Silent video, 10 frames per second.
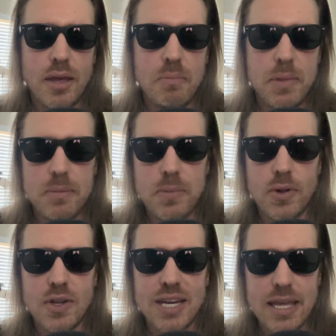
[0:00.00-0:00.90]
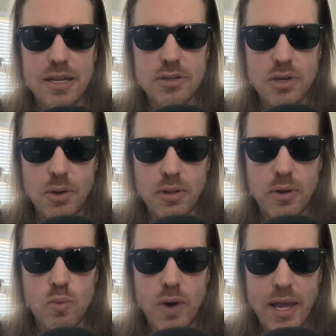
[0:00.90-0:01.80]
People need to know their
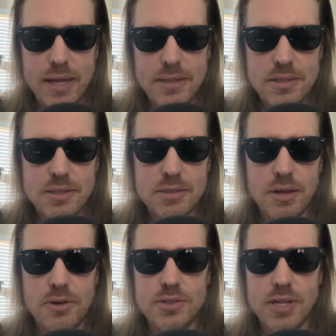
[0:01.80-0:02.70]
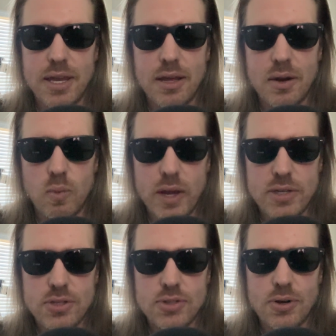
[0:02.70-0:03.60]
rights, understand how to
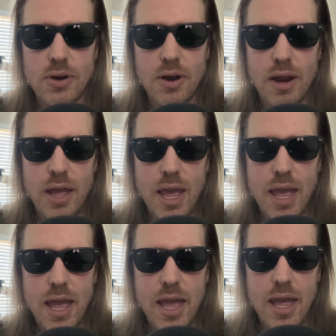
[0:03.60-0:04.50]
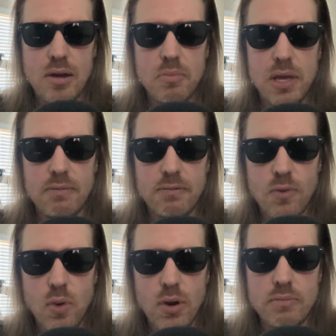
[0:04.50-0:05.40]
register, and be
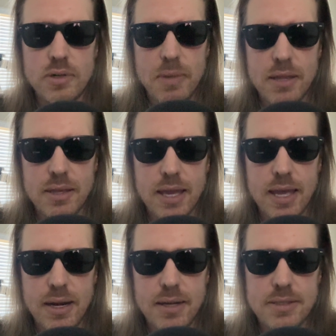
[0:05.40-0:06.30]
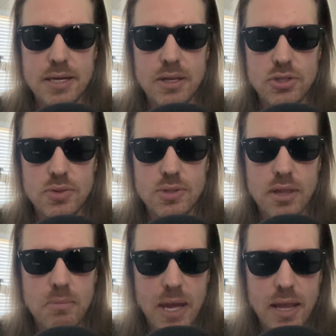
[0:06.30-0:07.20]
informed about the candidates and issues on
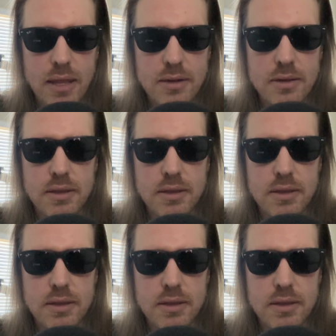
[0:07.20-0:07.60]
the ballot.